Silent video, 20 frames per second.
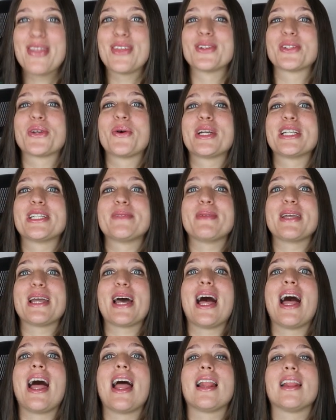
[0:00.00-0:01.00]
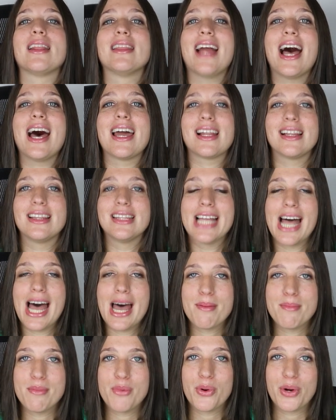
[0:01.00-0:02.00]
There's going to be a lot, a
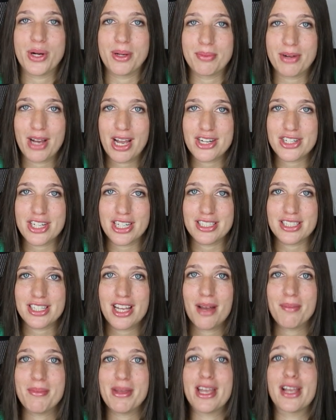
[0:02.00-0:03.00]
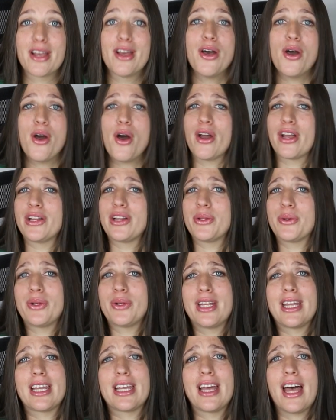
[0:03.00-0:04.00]
lot more projects coming,
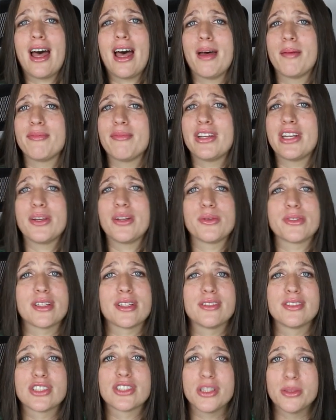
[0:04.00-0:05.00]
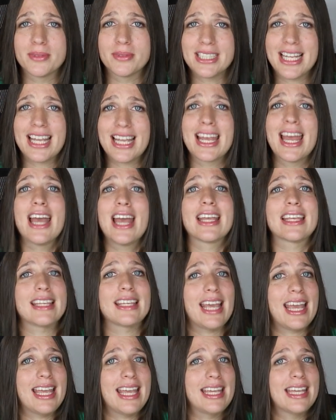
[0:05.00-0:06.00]
including um, videos of sculpting,
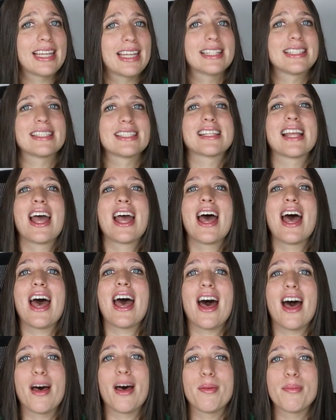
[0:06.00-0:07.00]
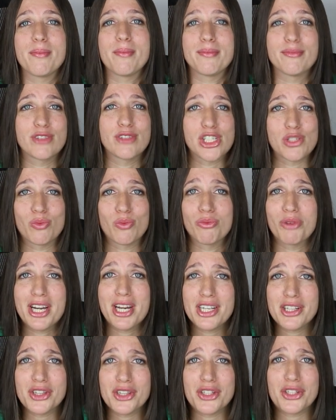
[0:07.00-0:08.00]
cakes, um, just
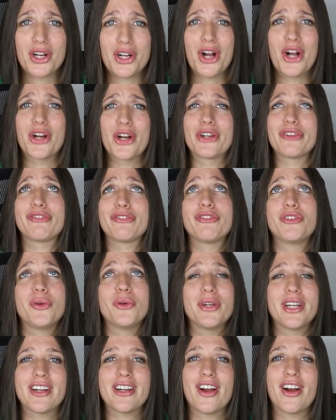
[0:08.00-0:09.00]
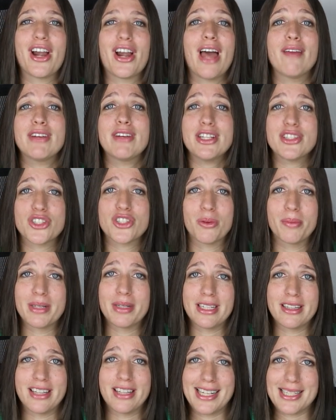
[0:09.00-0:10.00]
regular art, food and art. I've got so
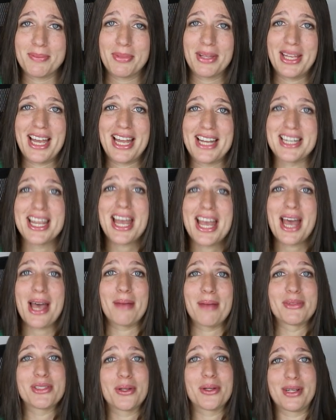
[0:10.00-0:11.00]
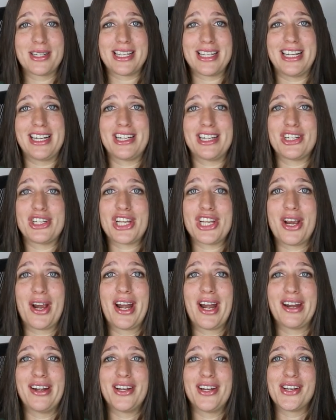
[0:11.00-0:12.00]
many things planned. I'm so excited to share
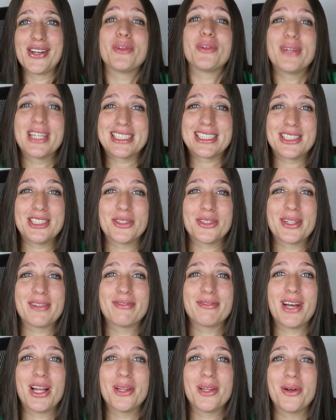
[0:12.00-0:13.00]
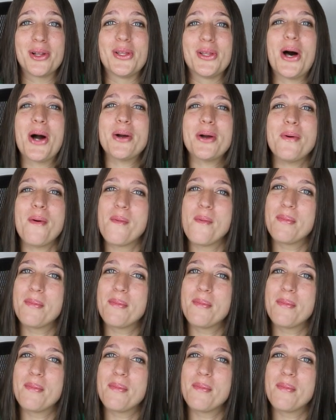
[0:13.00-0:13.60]
it all. If you'd like to join follow along,